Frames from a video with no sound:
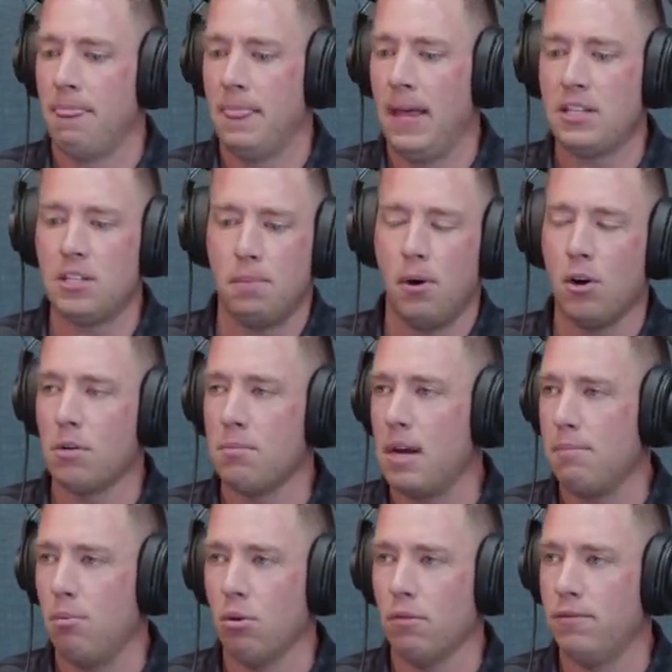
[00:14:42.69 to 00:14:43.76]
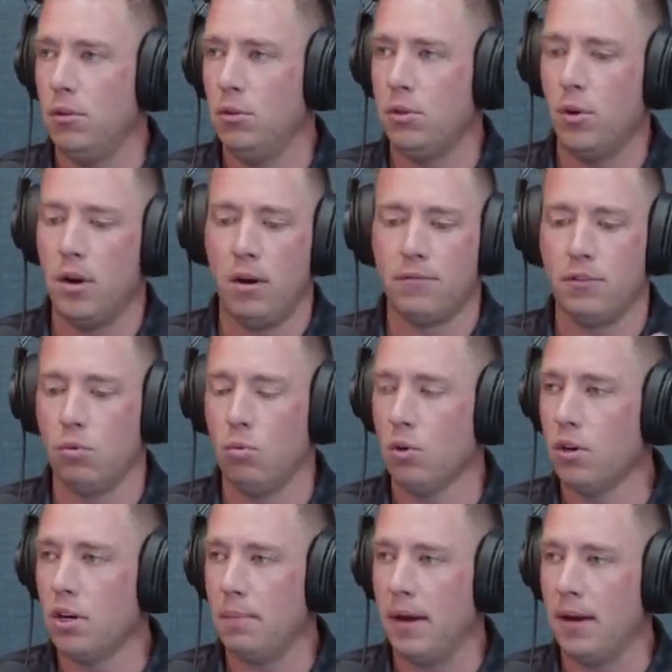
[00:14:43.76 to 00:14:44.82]
That's a part of my portfolio I don't have to
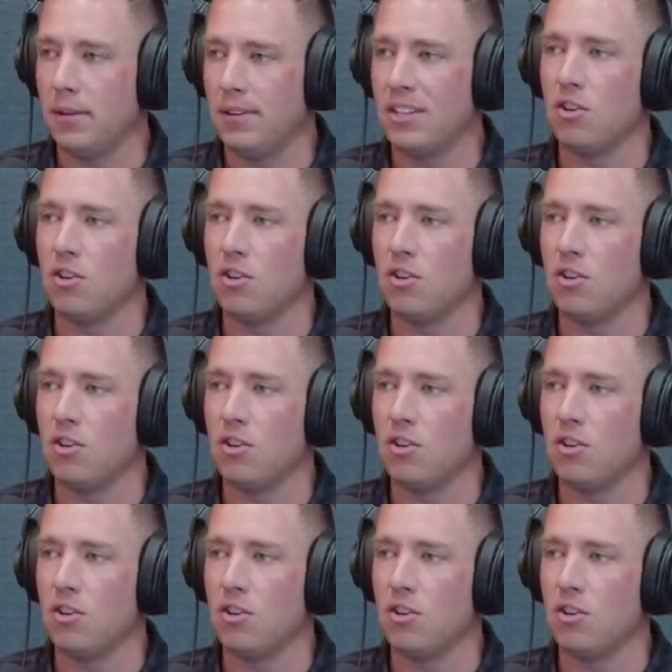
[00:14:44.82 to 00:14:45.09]
worry about.